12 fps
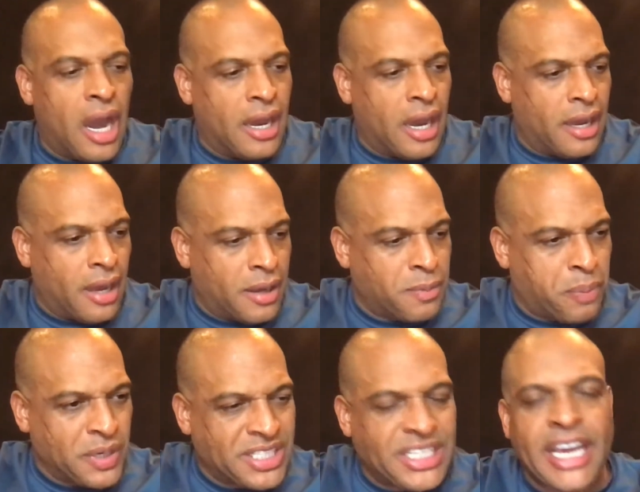a
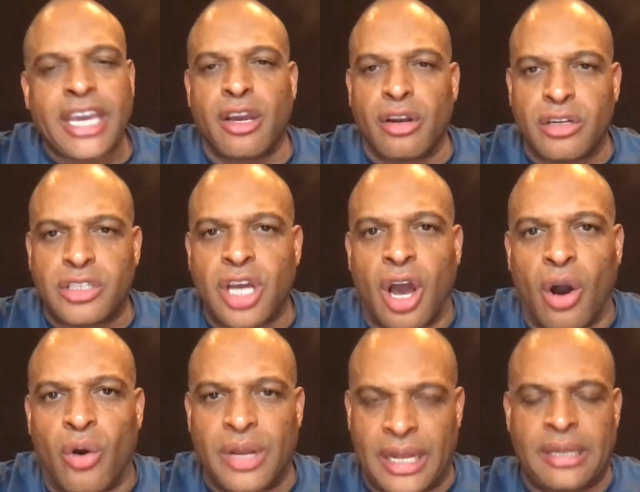particular
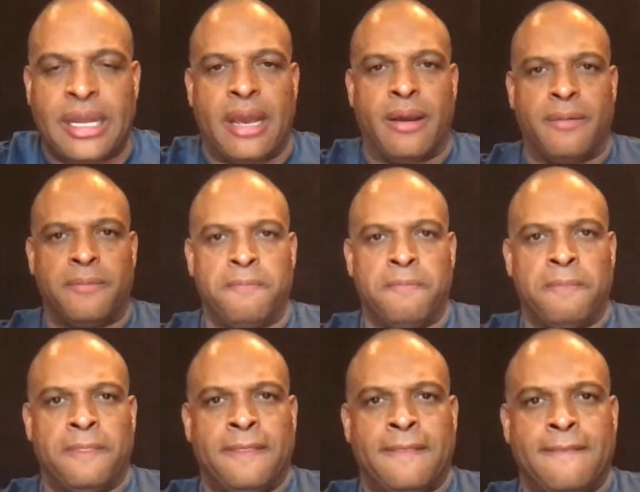tone in there
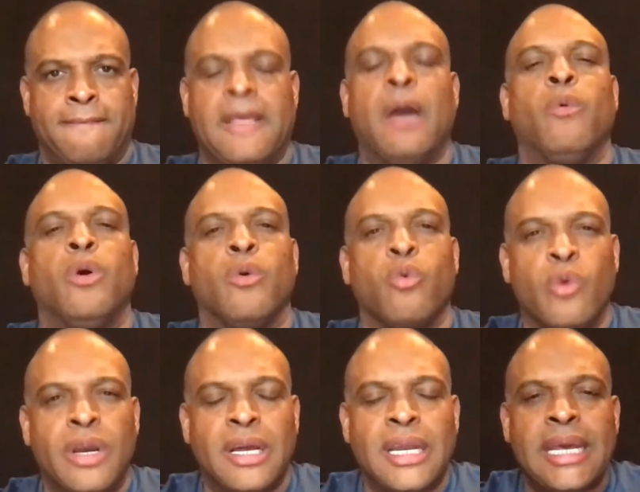that will
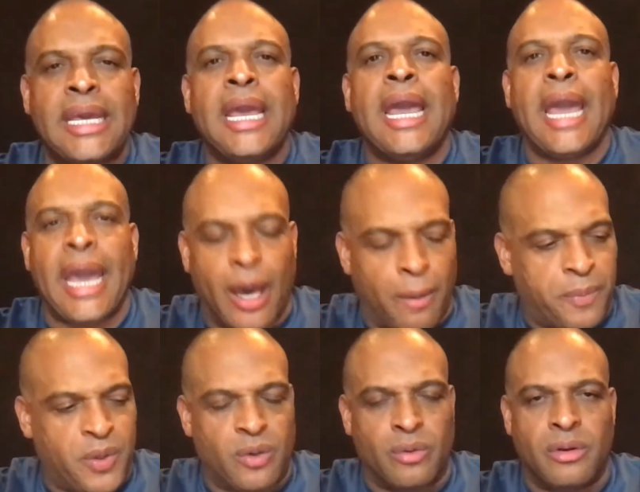really
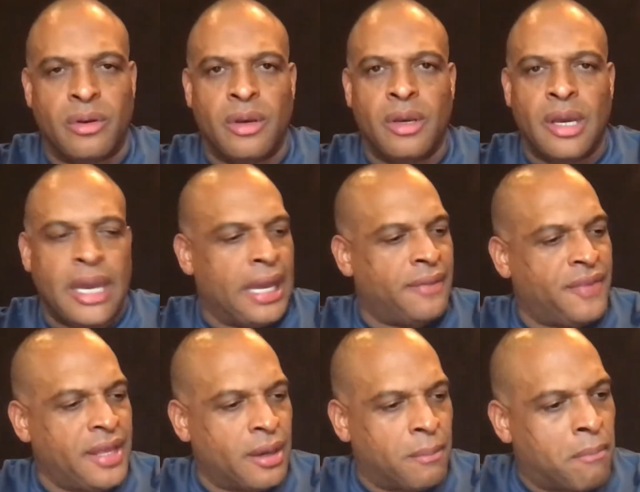help you.
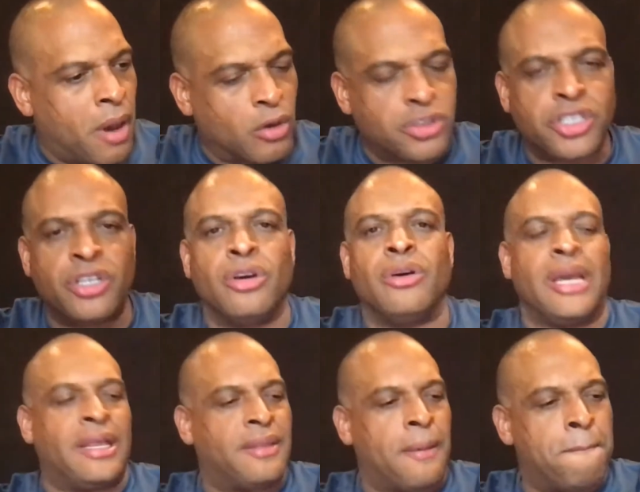In the emotional,
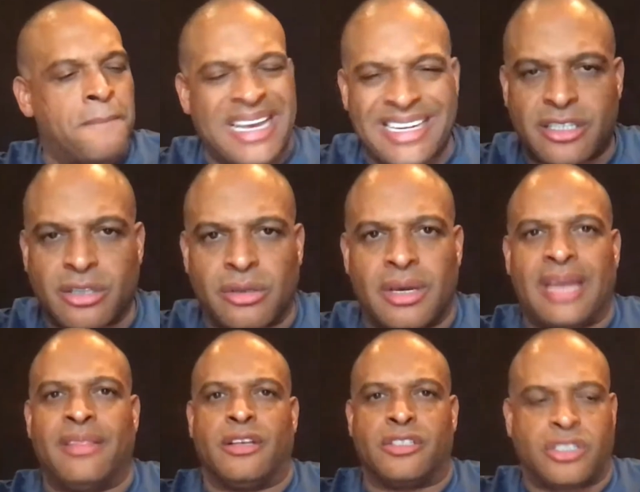in the mental,
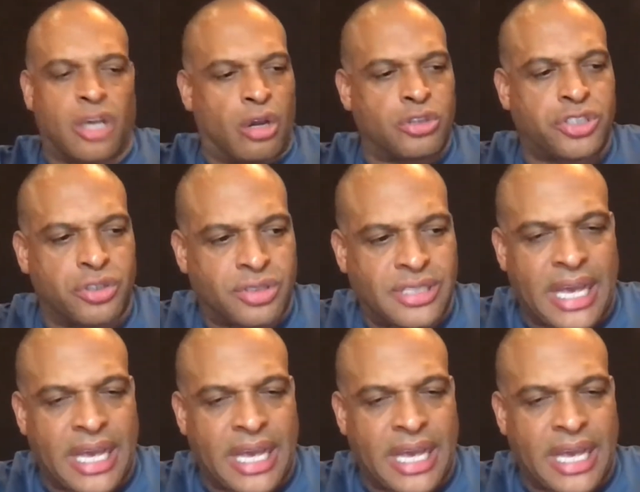and the social